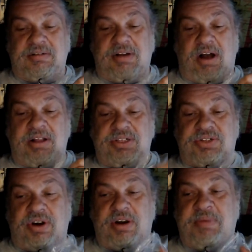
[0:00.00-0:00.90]
all these
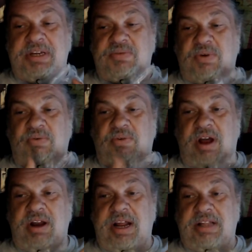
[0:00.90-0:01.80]
groupies will
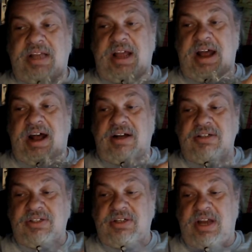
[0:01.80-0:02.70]
run at the
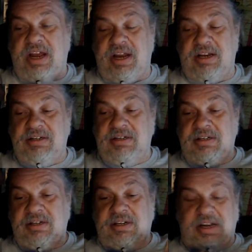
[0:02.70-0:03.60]
house and
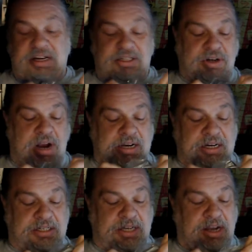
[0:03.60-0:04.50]
try
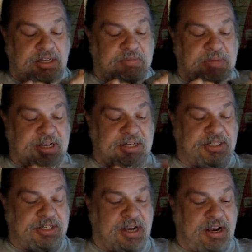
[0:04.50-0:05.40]
to touch me and
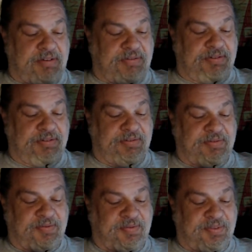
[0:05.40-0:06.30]
stuff.
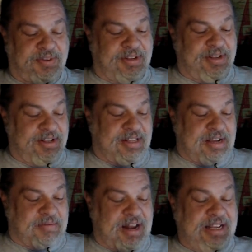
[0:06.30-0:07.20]

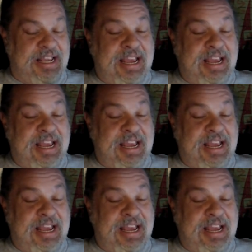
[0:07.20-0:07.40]
They'll be like,